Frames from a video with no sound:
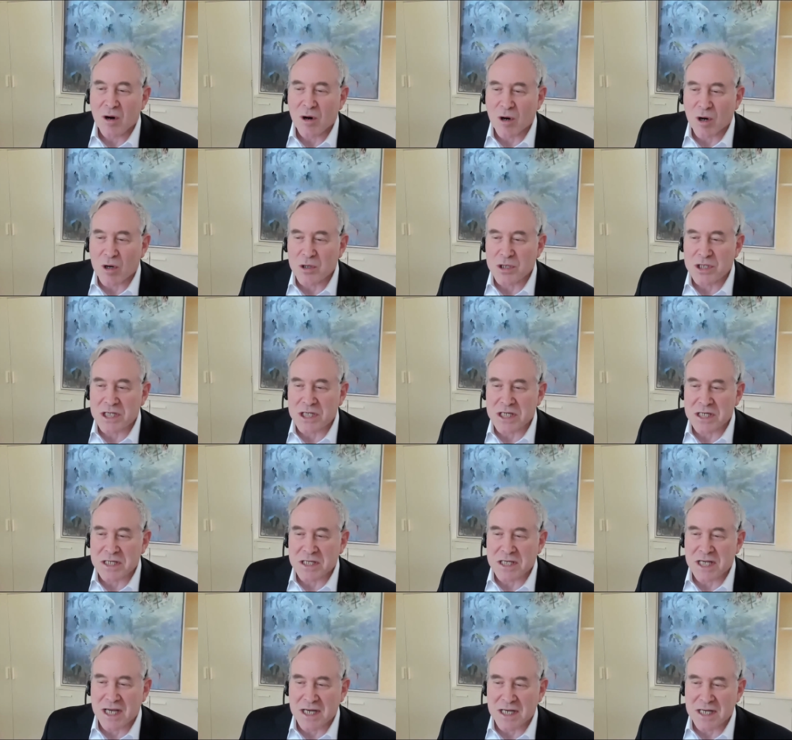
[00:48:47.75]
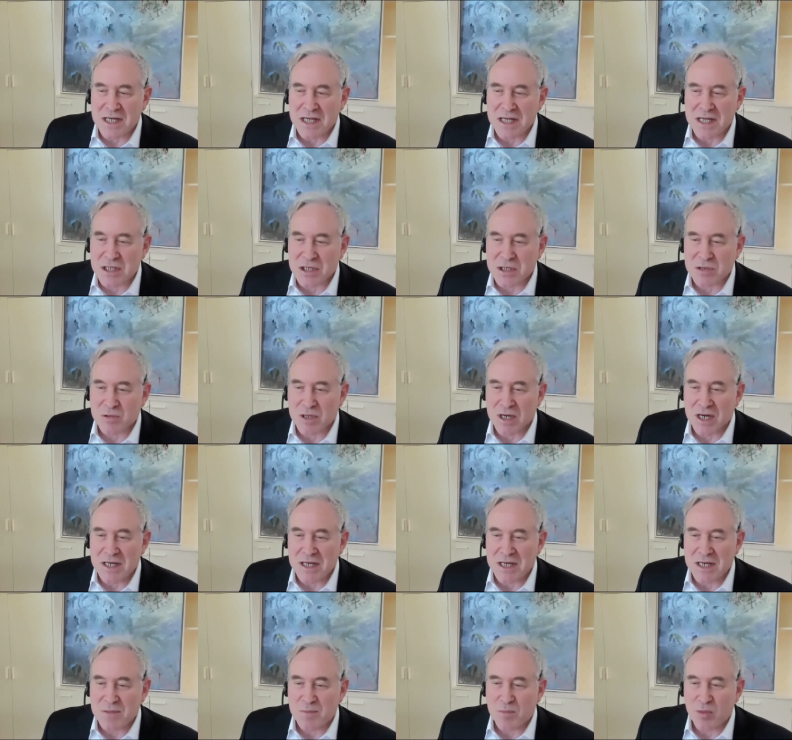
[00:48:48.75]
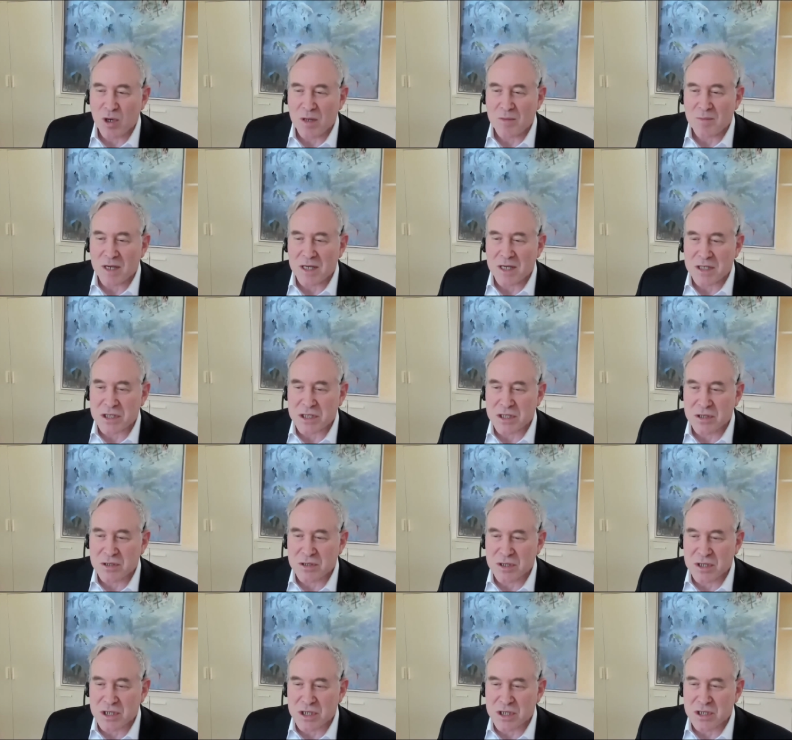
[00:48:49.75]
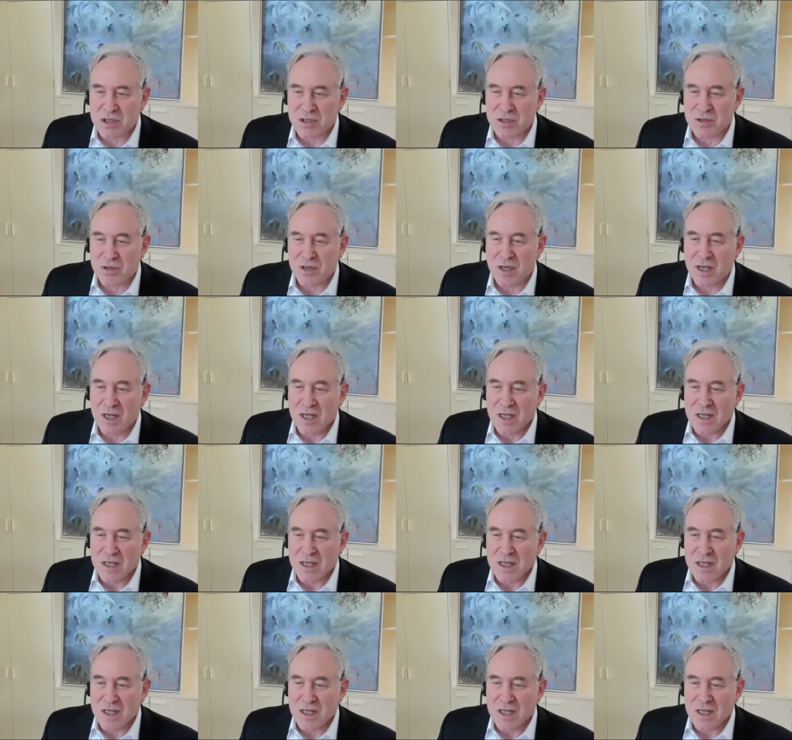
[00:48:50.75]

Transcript: or OSINT techniques would I need to point my students to